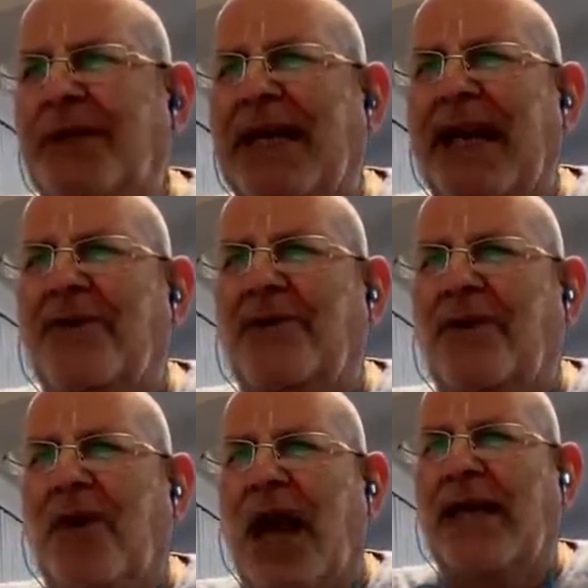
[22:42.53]
began to
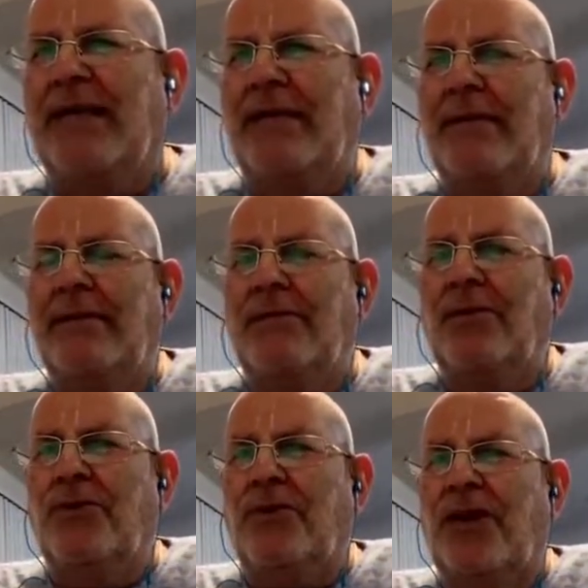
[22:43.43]
cry
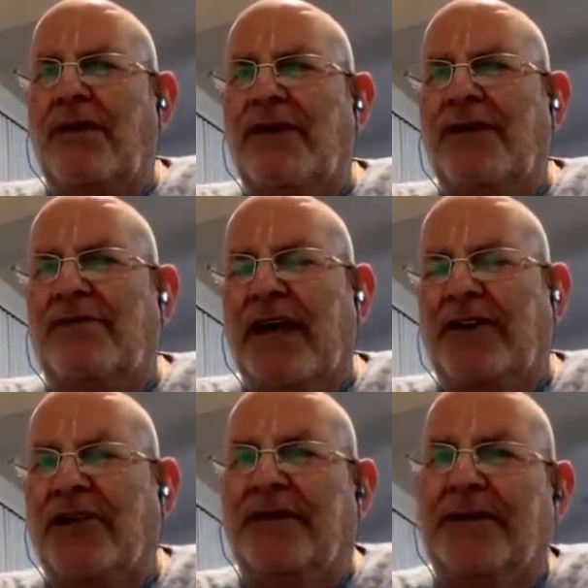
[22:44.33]
due to love and
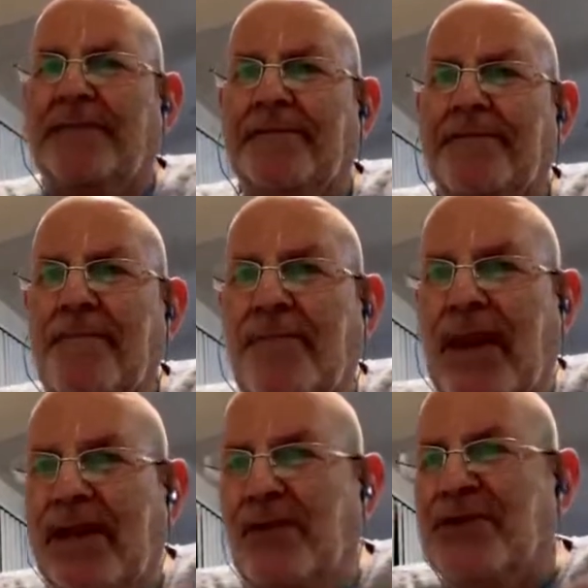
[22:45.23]
affection.
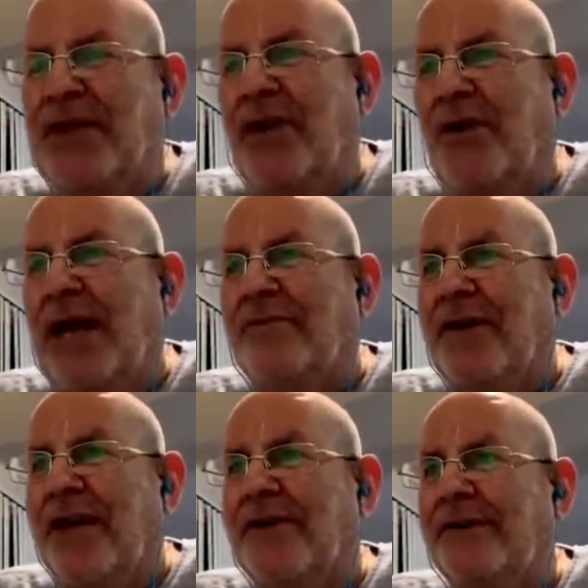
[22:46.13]
He was their
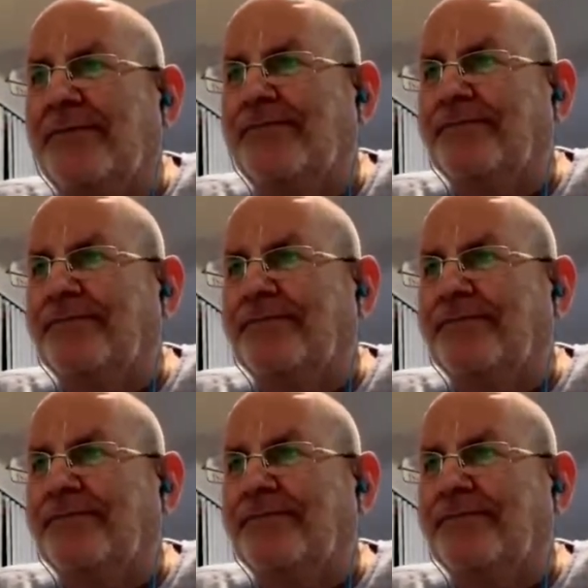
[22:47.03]
grandfather.